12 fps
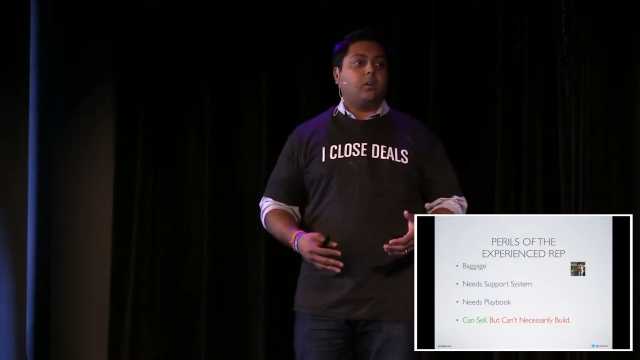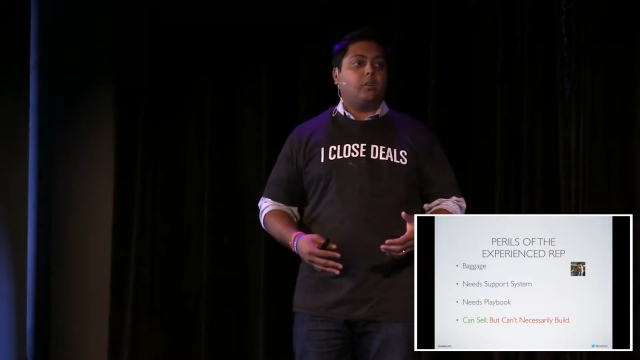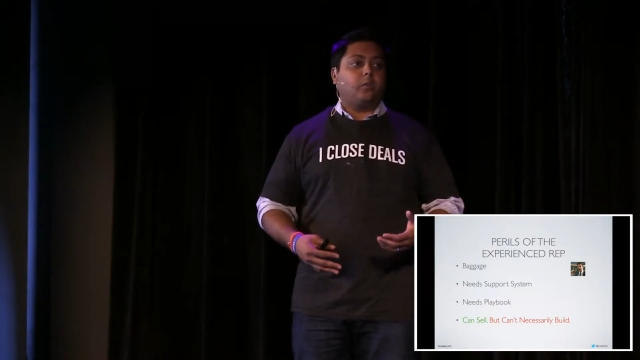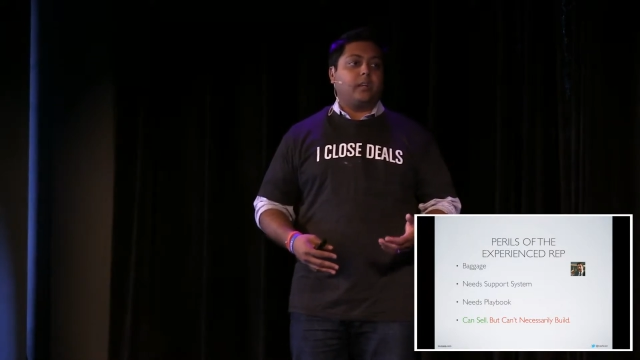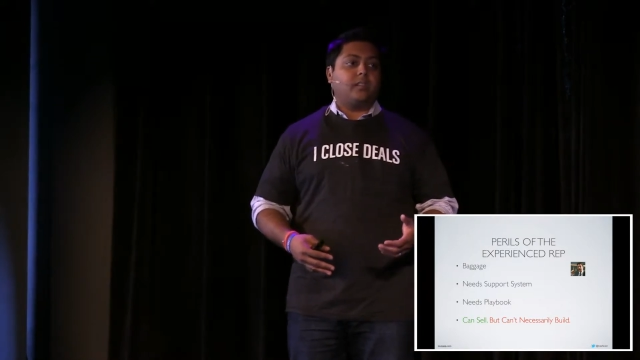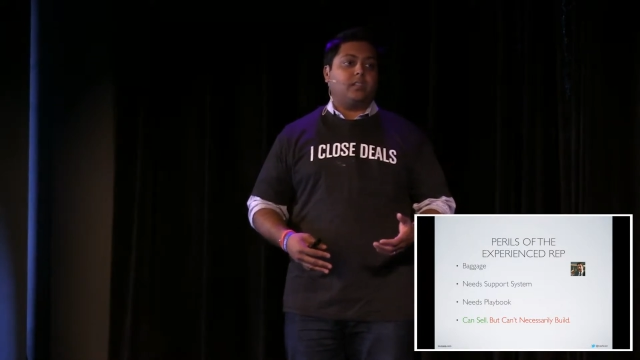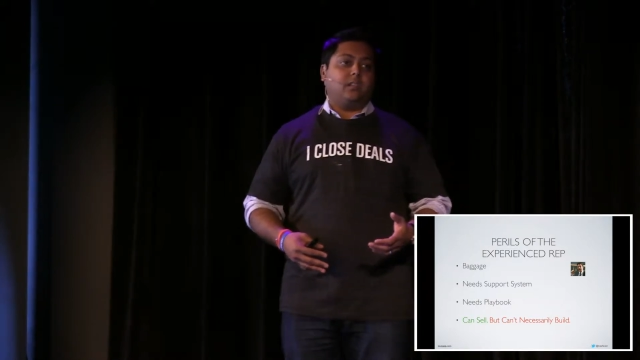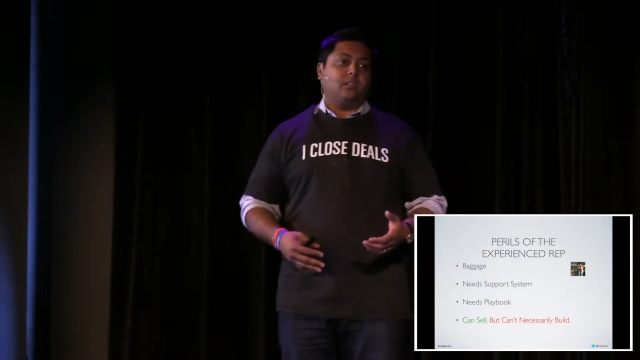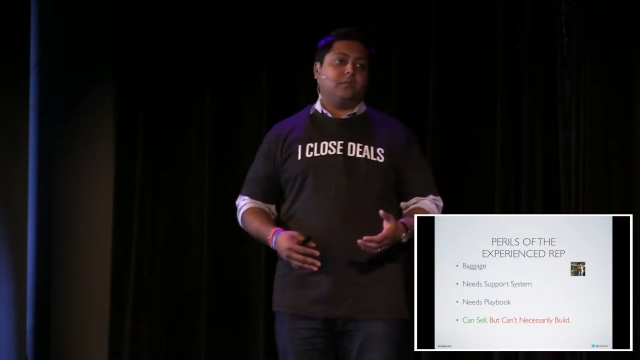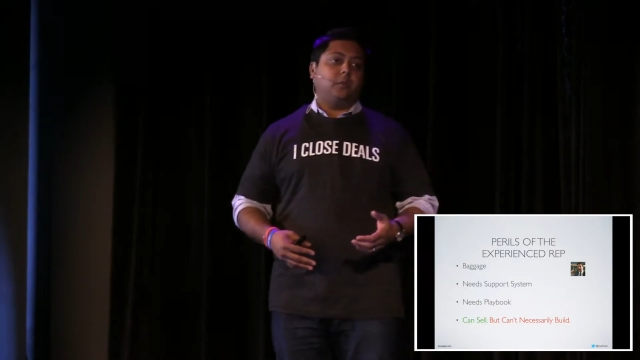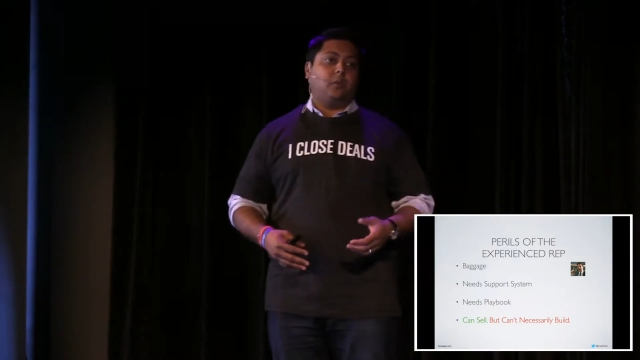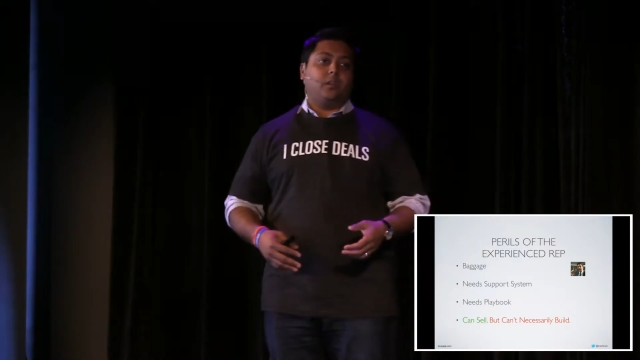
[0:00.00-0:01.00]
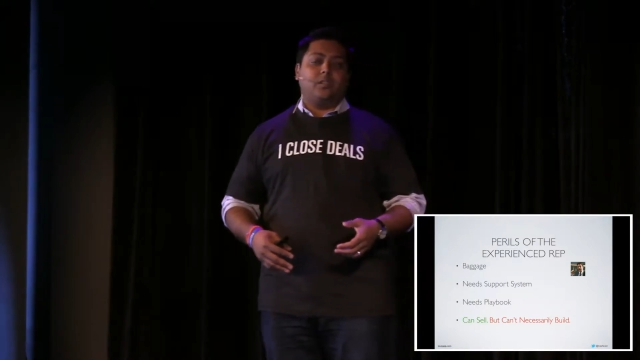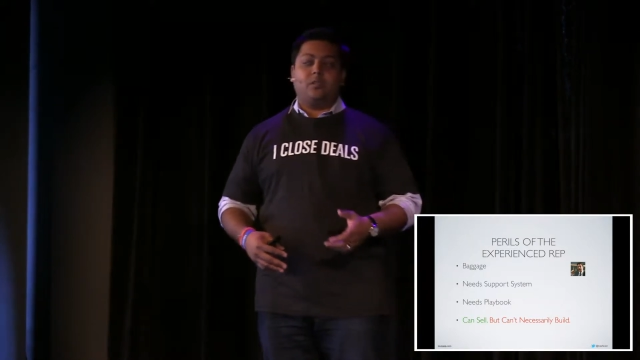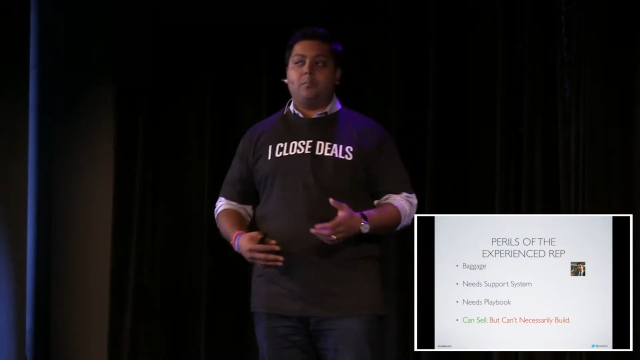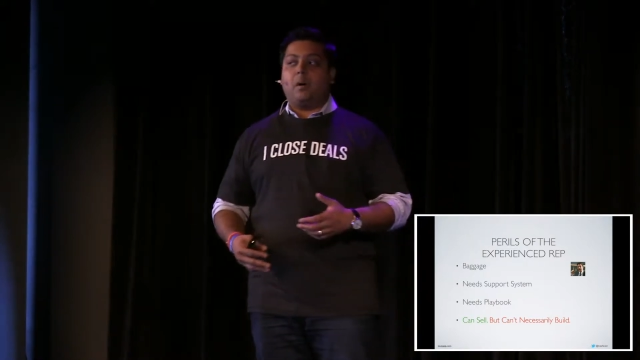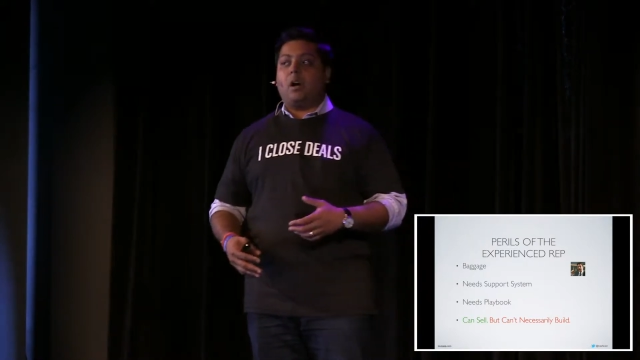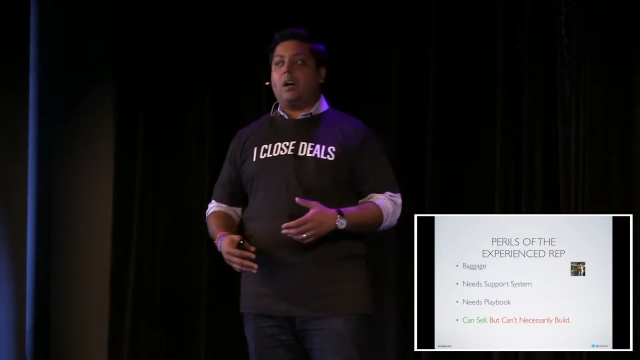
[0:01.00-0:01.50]
over at Salesforce
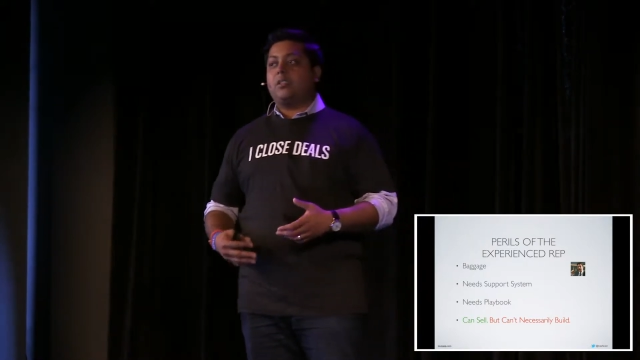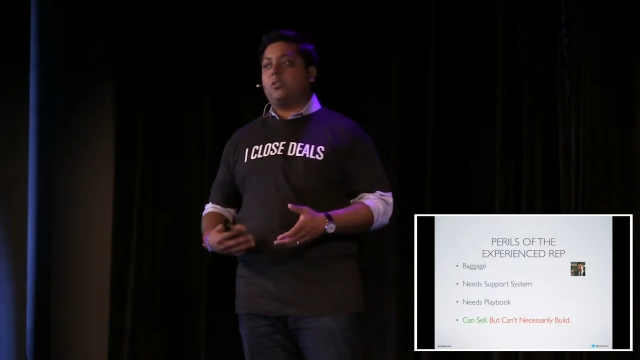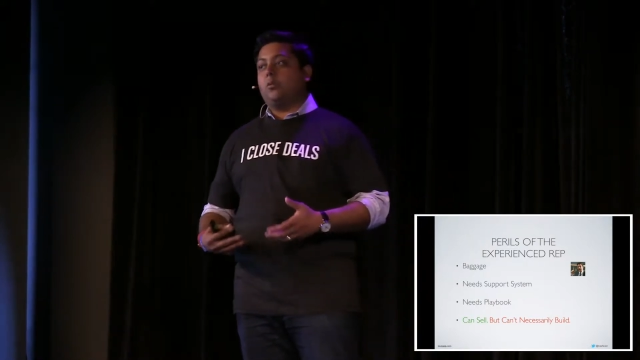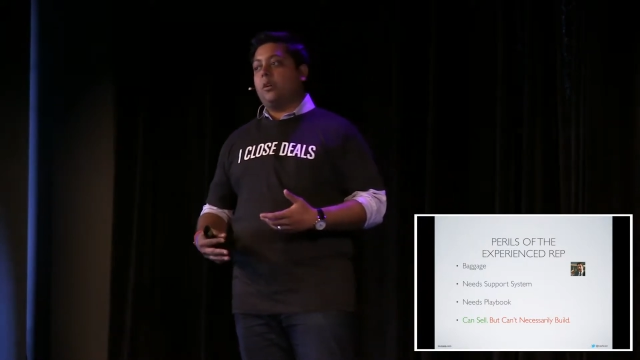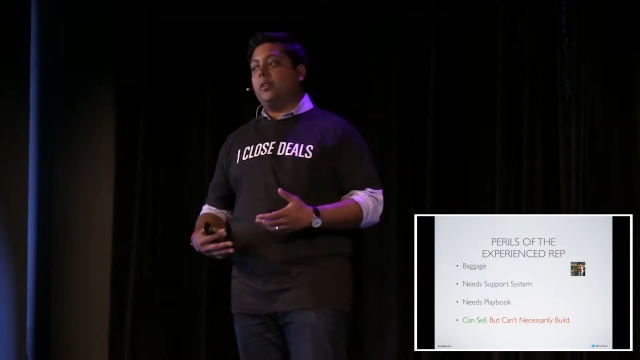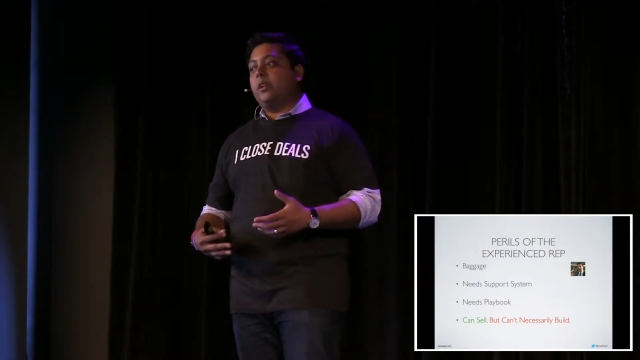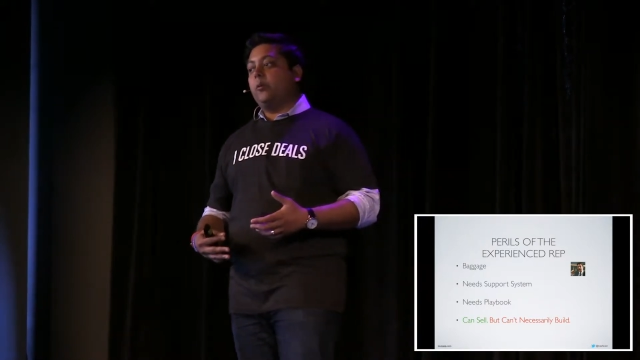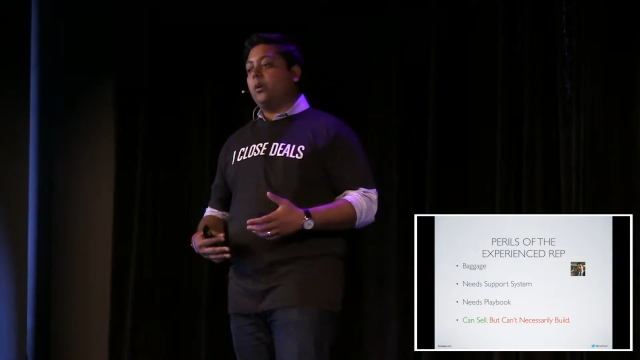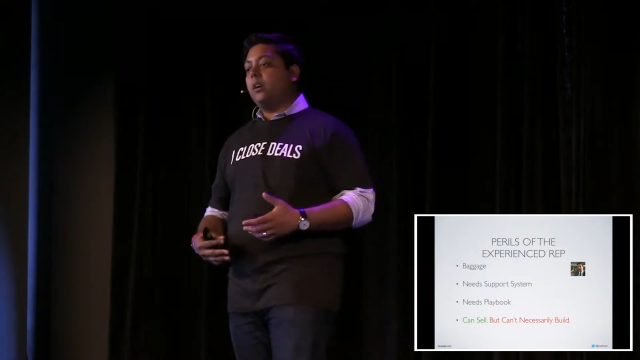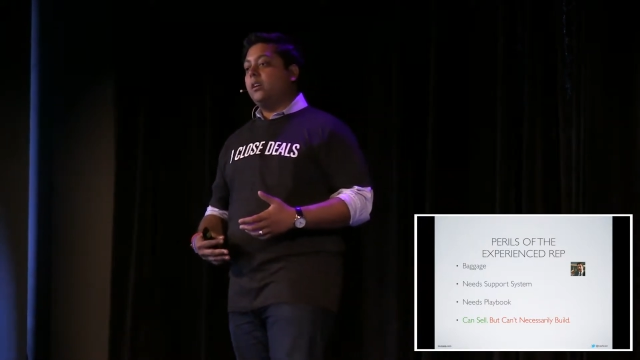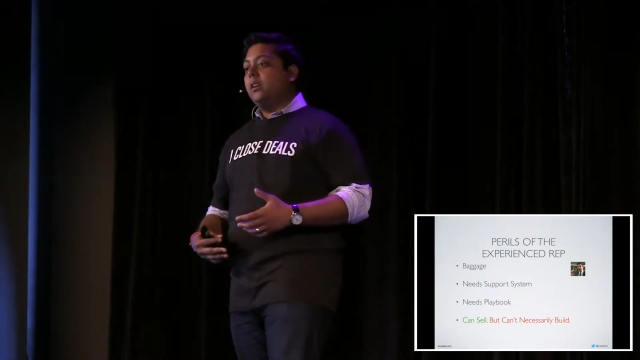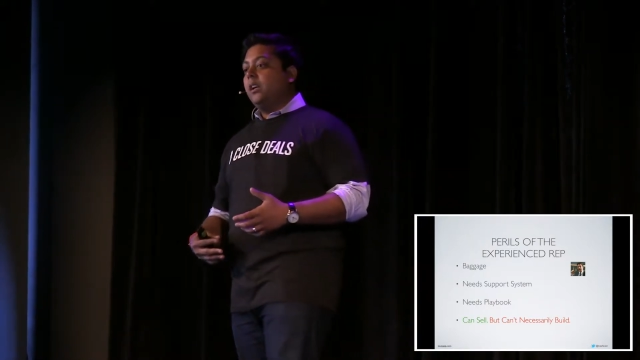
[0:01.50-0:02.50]
or Box or wherever they were.